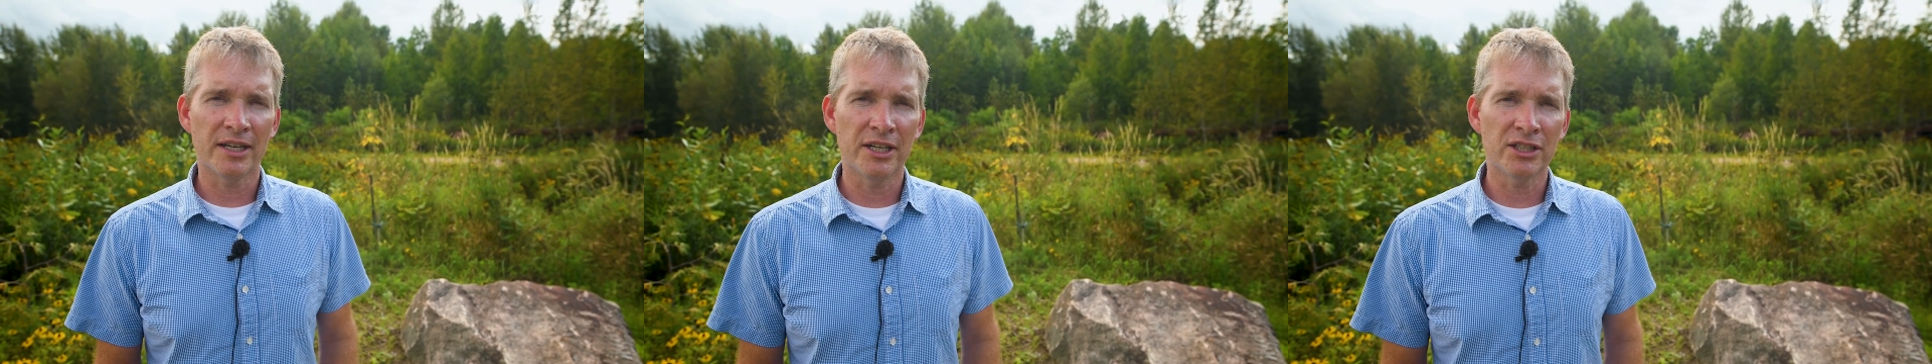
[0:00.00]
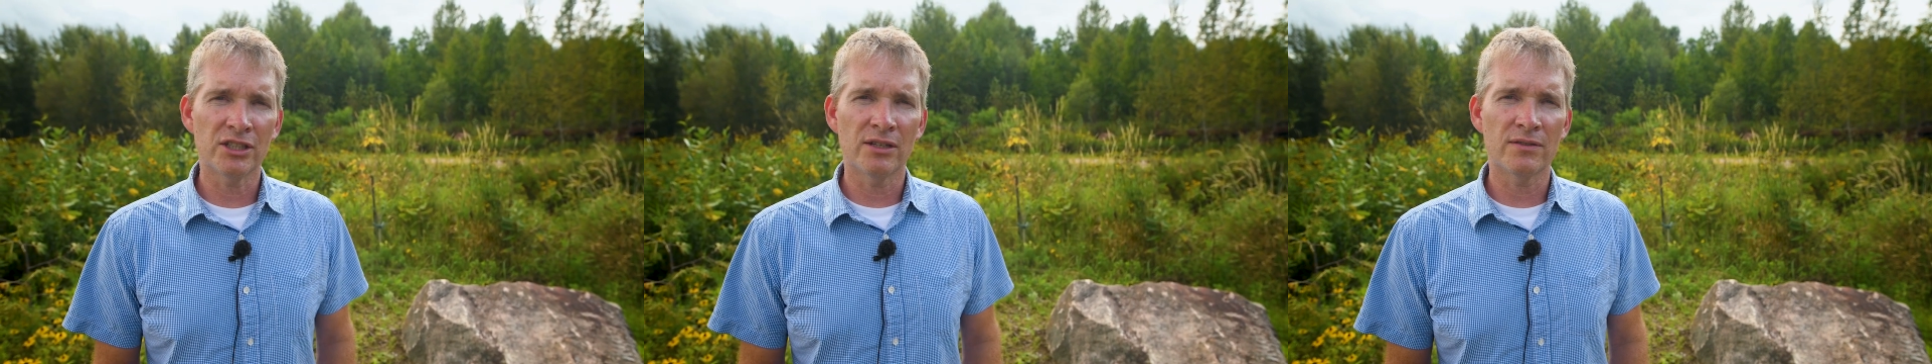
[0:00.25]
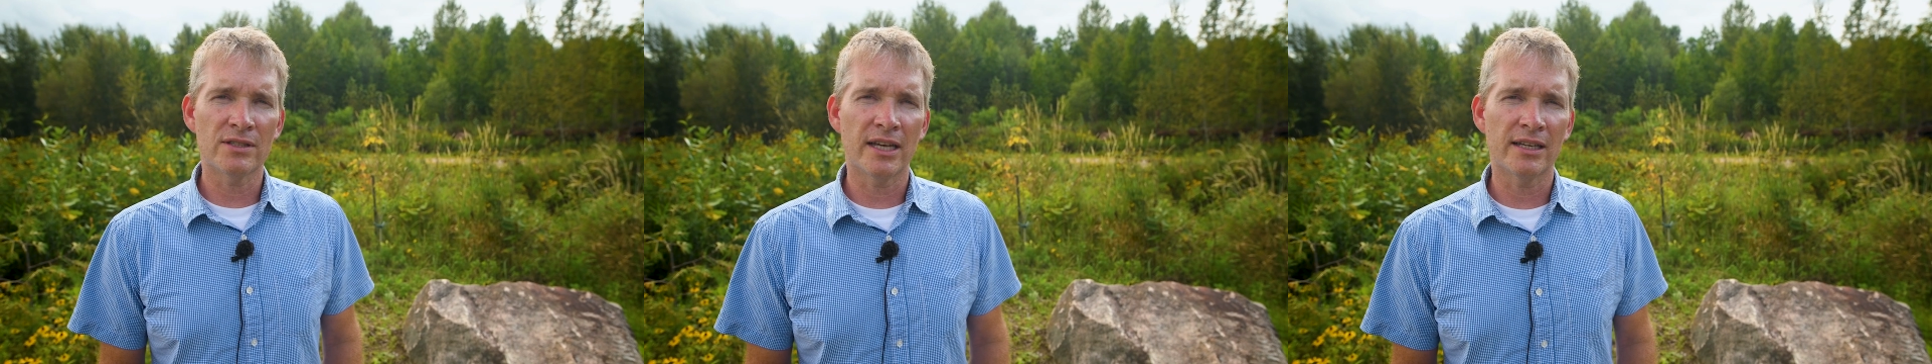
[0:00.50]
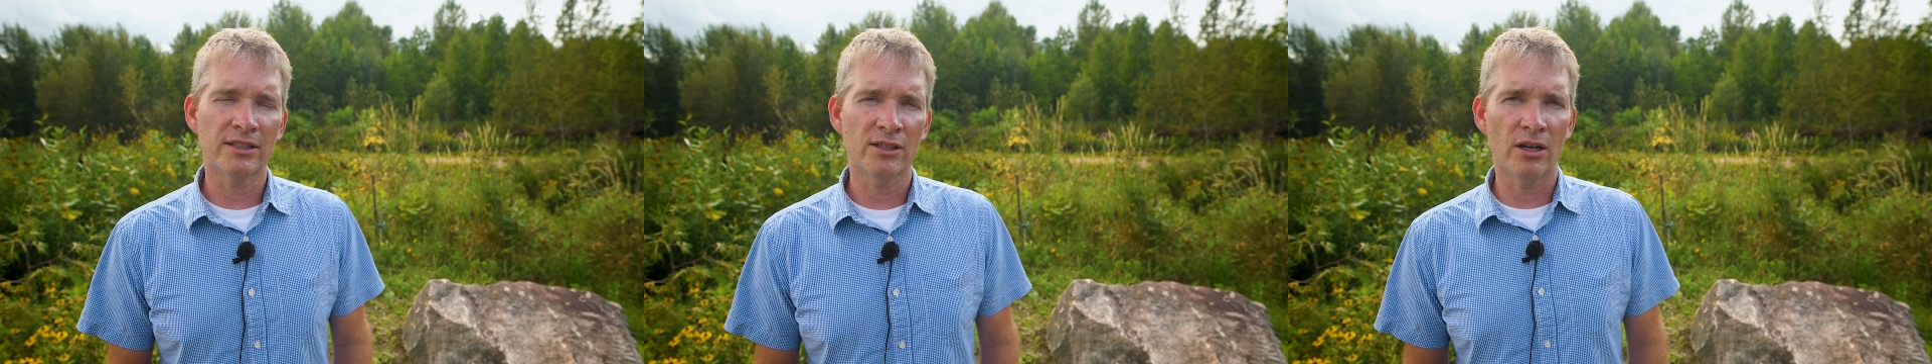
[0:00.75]
initiatives
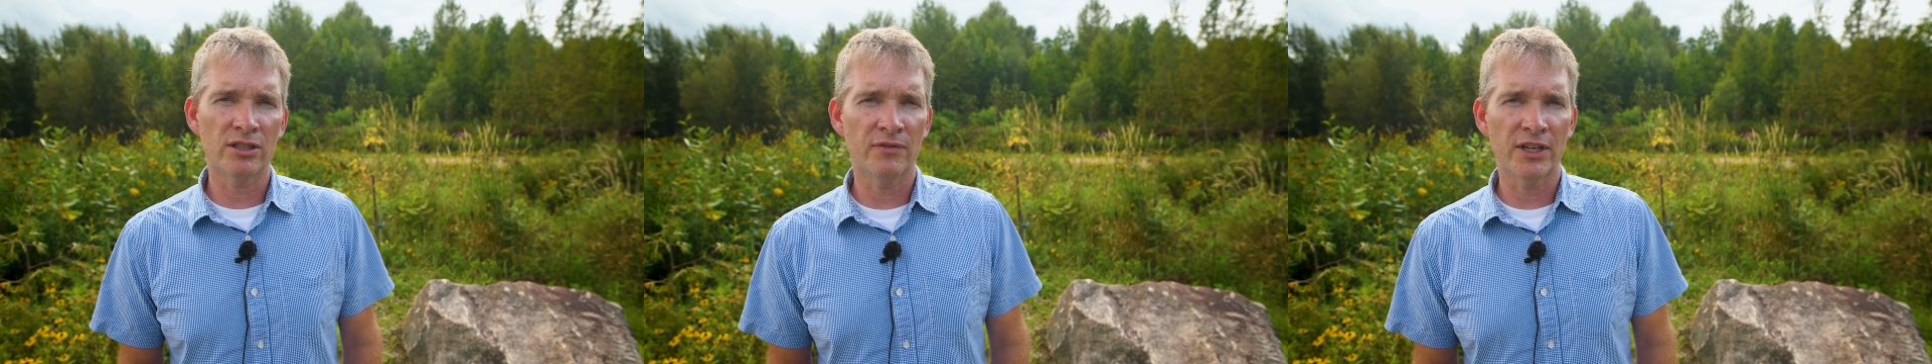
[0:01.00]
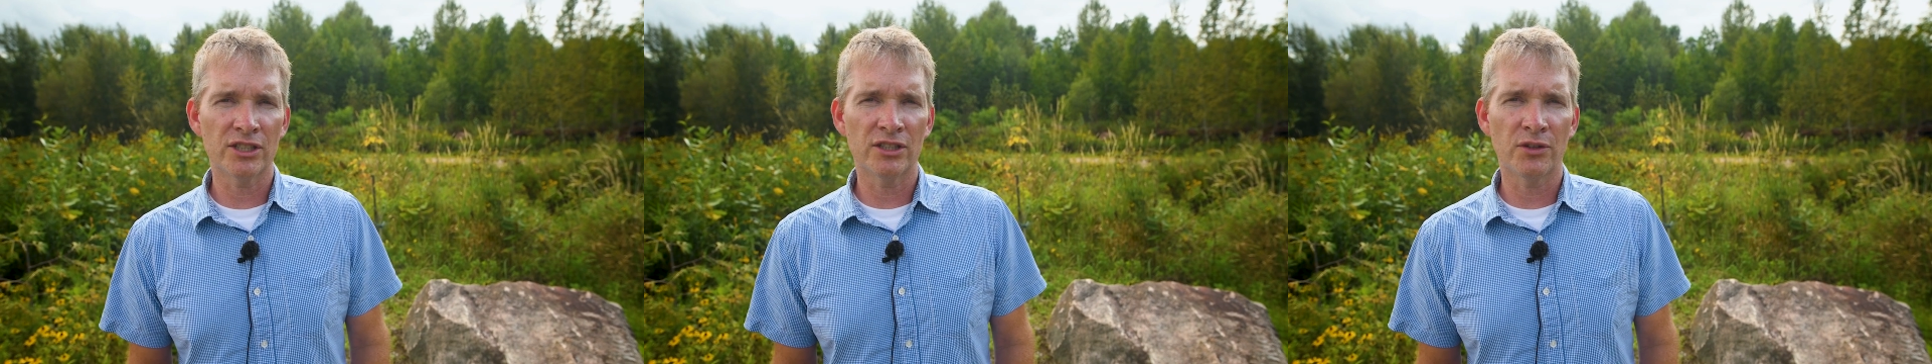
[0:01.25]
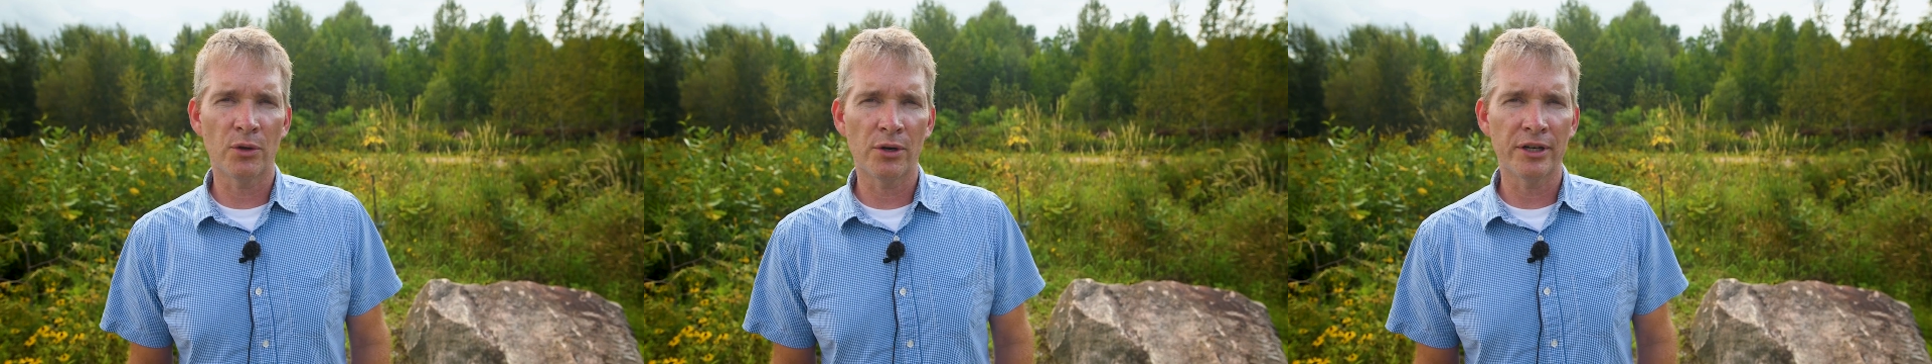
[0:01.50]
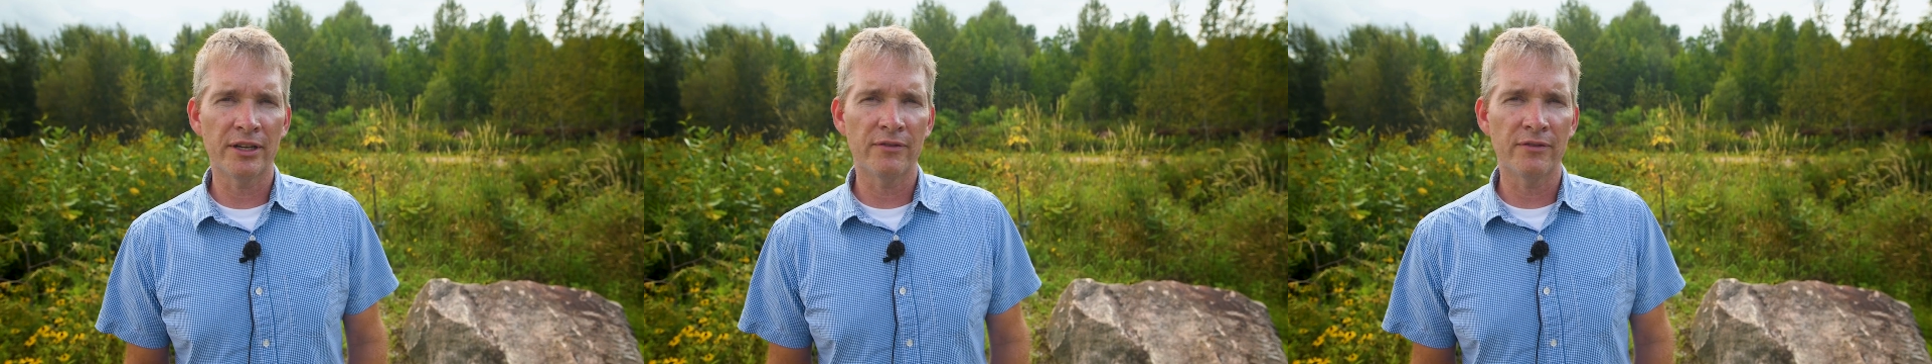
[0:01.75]
that the Conservation Authority